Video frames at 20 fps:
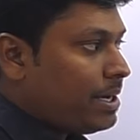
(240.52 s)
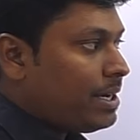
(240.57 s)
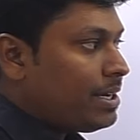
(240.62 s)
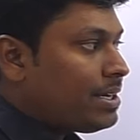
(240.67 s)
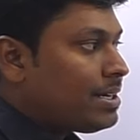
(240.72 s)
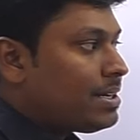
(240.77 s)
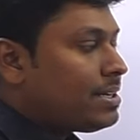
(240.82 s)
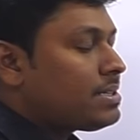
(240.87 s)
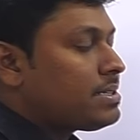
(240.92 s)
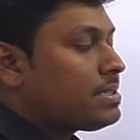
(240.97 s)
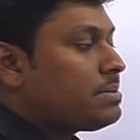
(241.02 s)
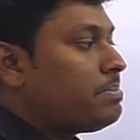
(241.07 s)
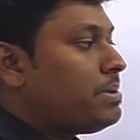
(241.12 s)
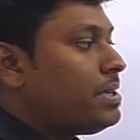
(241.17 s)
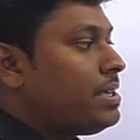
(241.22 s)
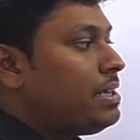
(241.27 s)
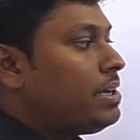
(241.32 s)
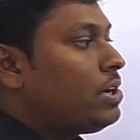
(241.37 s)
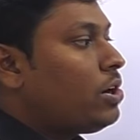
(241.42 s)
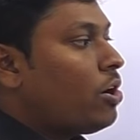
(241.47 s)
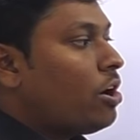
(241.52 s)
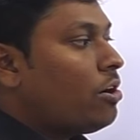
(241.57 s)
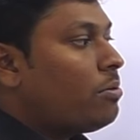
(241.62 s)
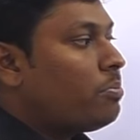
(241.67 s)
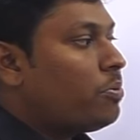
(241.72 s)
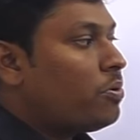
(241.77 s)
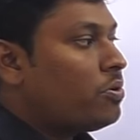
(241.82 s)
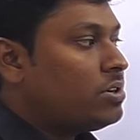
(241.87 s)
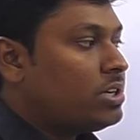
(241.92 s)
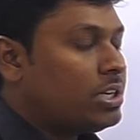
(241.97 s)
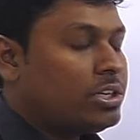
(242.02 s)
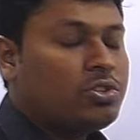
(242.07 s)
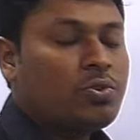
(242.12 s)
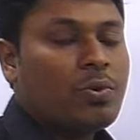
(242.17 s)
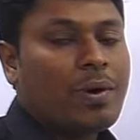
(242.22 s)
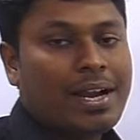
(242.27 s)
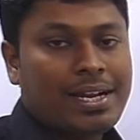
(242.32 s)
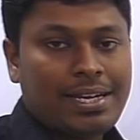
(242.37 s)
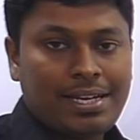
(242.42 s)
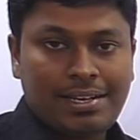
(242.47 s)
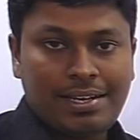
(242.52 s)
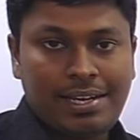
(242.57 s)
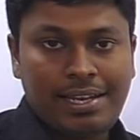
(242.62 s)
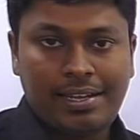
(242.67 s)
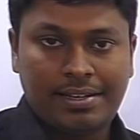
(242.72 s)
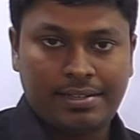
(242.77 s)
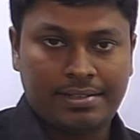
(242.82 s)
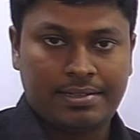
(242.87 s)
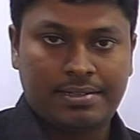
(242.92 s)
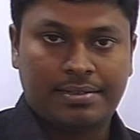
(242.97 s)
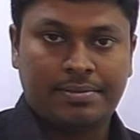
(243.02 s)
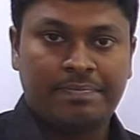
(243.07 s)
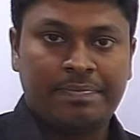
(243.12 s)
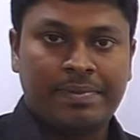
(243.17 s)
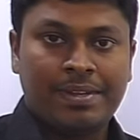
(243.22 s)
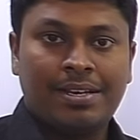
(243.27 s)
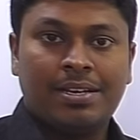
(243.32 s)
interest being compounded quarterly, is.